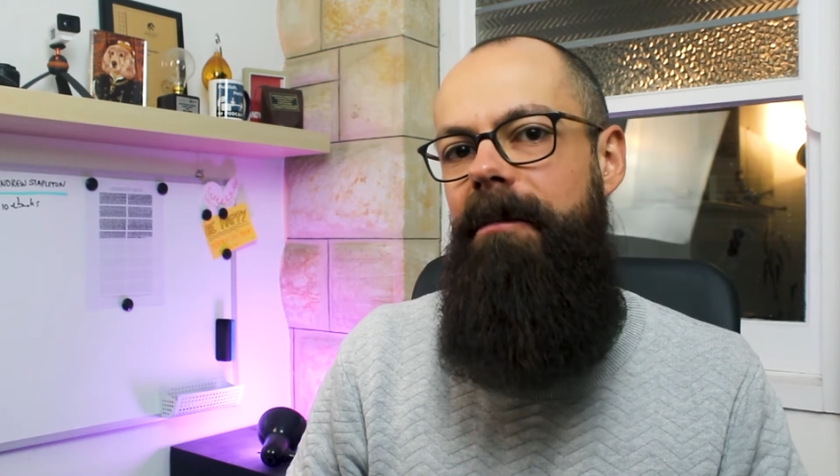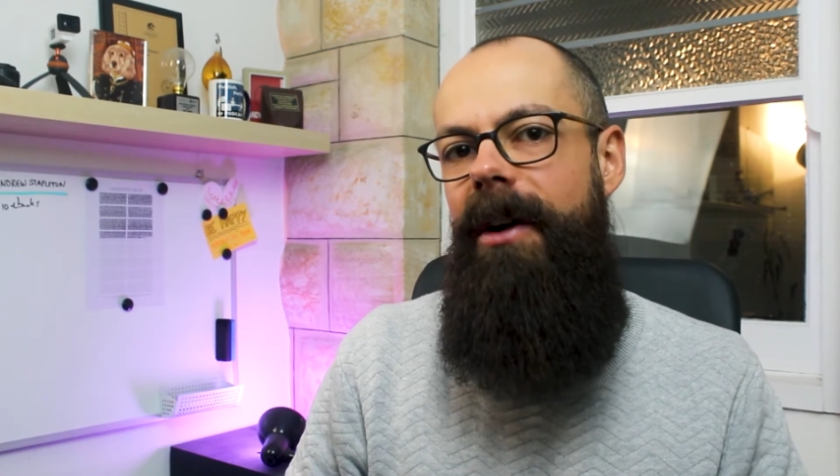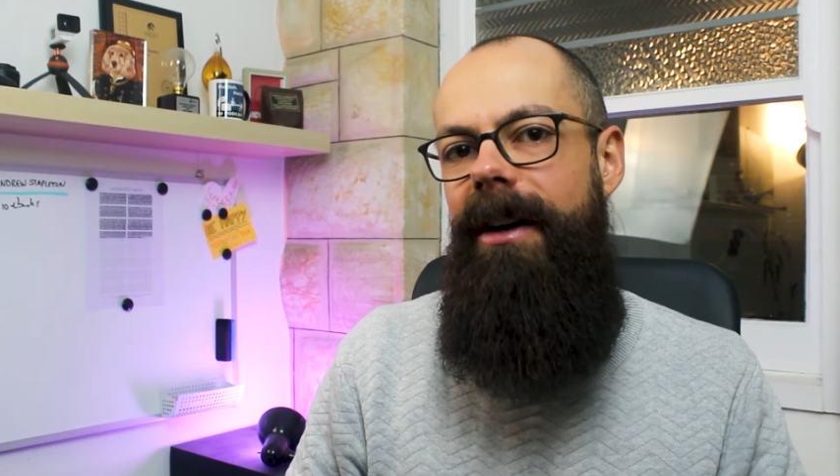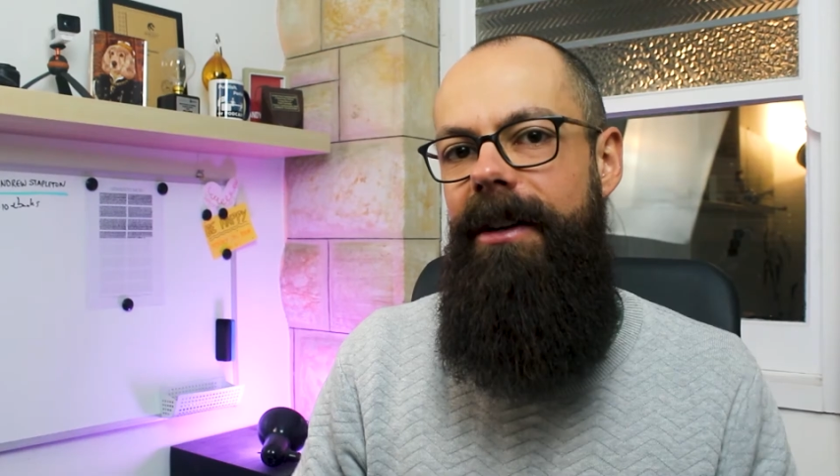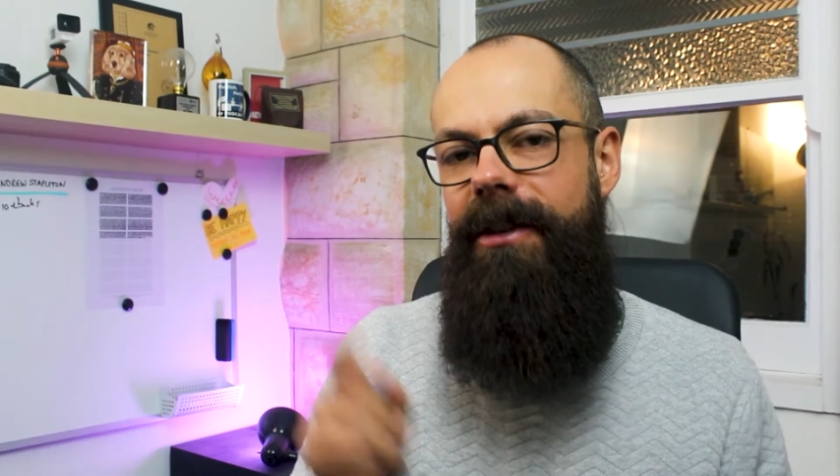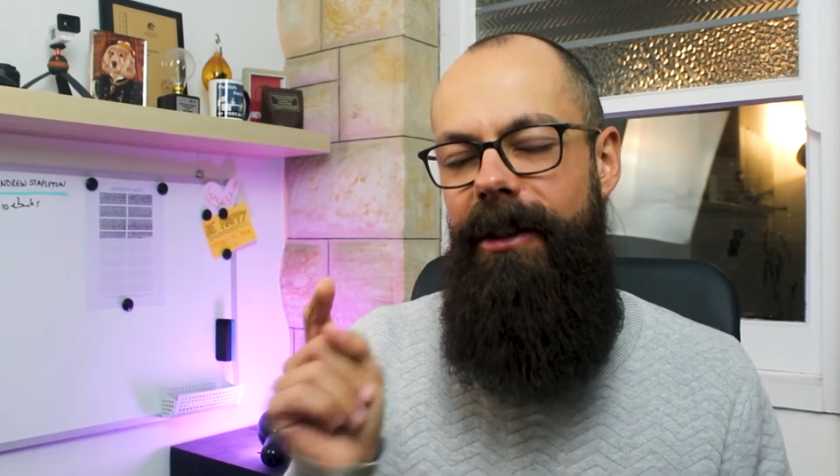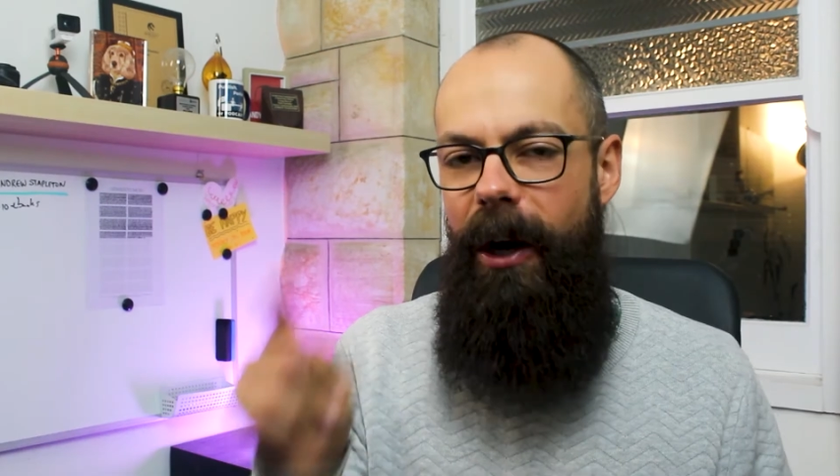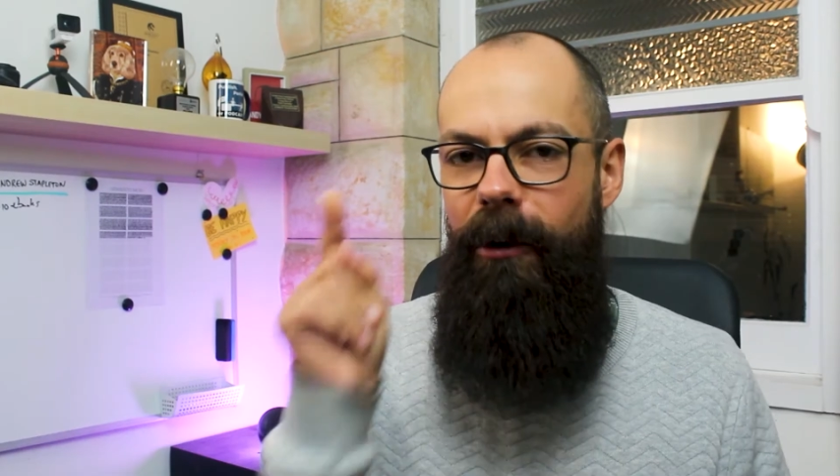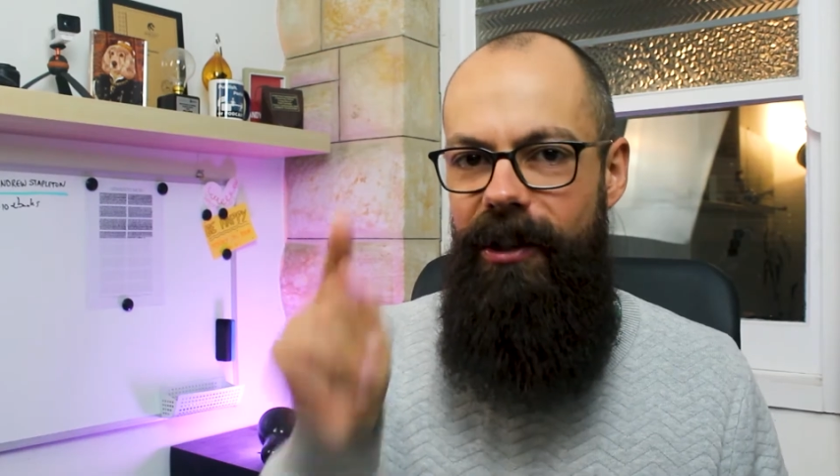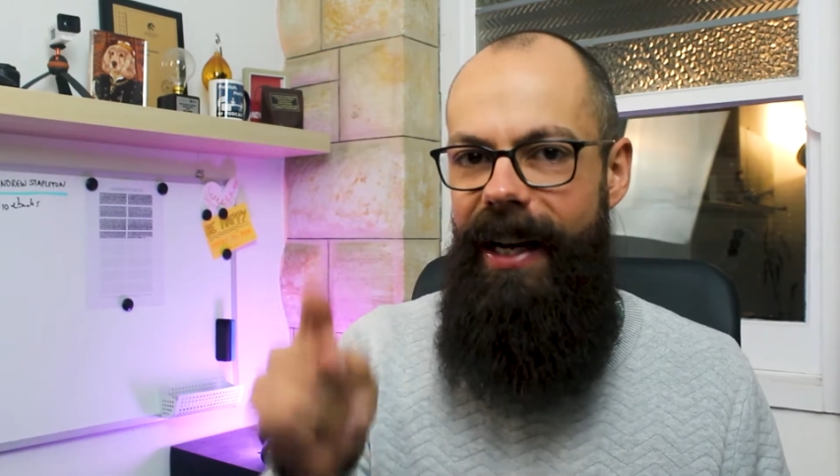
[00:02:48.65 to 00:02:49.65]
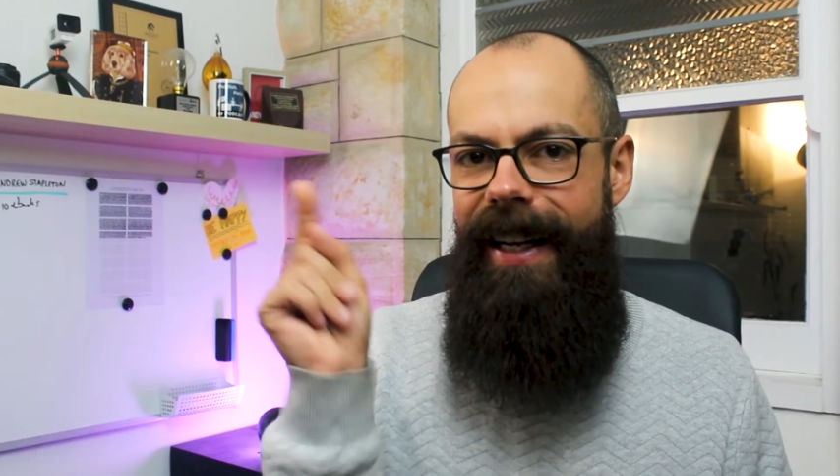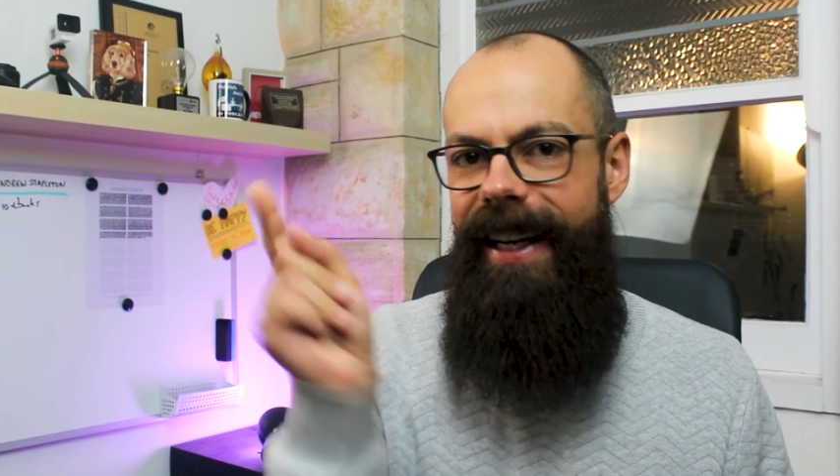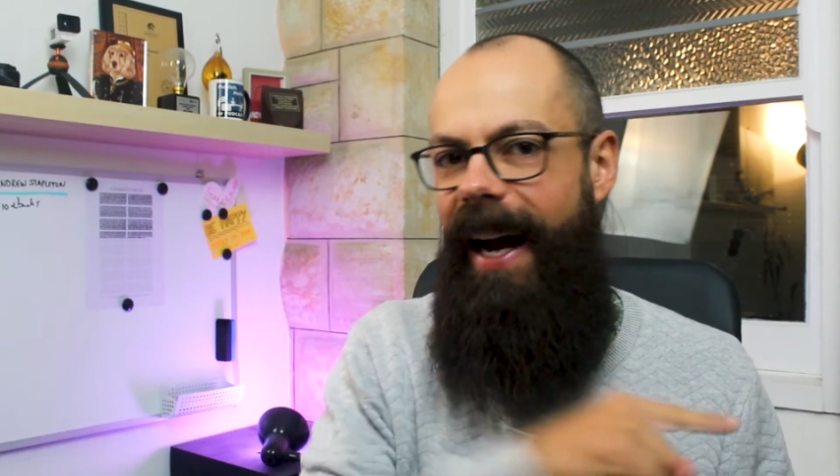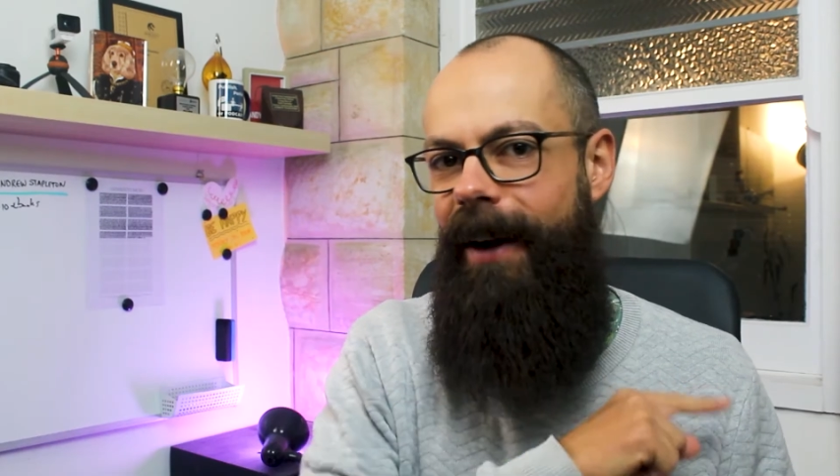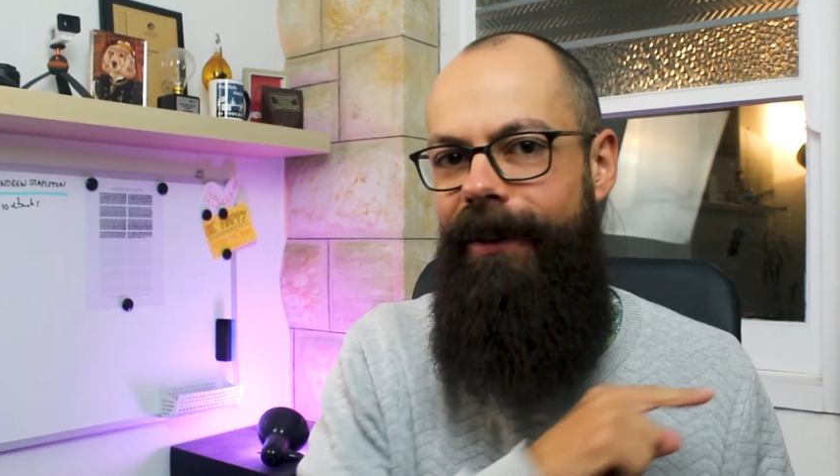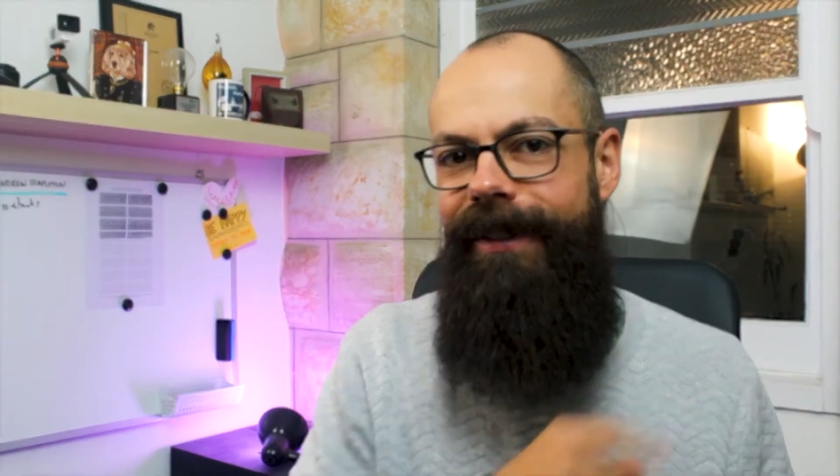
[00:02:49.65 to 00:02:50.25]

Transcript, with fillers: pilot. So go check it out.